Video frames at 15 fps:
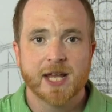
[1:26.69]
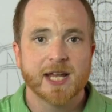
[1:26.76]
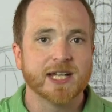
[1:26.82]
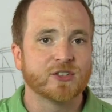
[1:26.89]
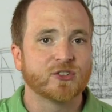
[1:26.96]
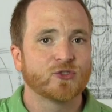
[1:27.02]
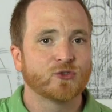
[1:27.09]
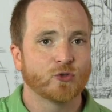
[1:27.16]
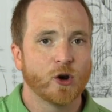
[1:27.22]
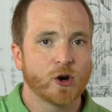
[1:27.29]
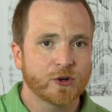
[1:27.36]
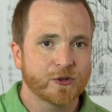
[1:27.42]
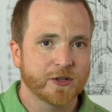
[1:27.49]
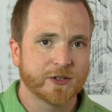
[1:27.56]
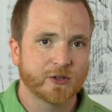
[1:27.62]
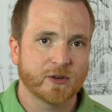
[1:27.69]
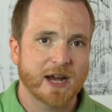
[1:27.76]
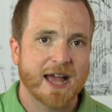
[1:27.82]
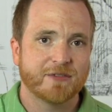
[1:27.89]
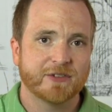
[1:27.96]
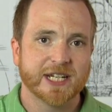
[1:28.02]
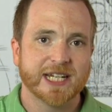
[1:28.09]
It's stronger than
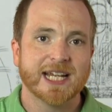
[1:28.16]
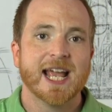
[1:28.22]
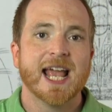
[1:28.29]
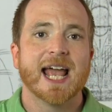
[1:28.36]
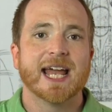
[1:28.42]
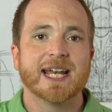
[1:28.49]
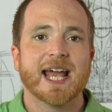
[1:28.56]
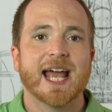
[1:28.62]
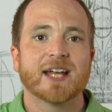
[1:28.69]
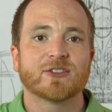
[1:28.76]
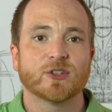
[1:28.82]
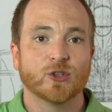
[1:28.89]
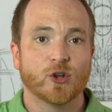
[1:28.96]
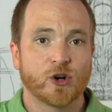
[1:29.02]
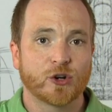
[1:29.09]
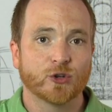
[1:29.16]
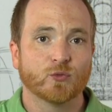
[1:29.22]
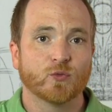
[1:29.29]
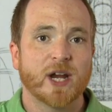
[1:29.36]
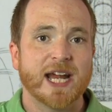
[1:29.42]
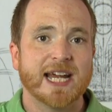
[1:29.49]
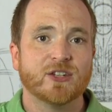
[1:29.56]
gravity and has a longer
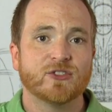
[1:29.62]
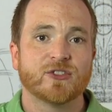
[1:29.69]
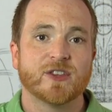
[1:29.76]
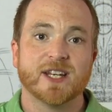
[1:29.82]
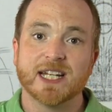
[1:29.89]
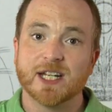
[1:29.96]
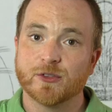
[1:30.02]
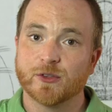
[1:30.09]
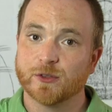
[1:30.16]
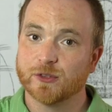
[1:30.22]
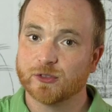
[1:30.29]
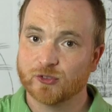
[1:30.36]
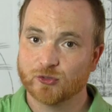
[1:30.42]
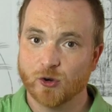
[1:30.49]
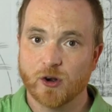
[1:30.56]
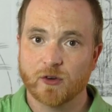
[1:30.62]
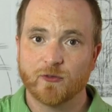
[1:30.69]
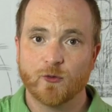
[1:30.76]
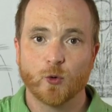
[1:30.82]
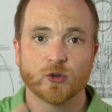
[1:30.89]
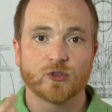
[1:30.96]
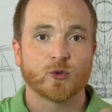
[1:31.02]
range than either the strong
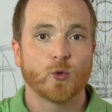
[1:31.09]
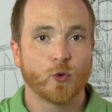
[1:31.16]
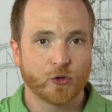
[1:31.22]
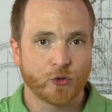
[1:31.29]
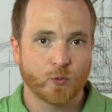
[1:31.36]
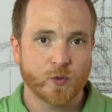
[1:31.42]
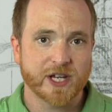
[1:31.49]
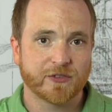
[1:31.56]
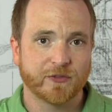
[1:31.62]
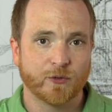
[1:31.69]
force or the weak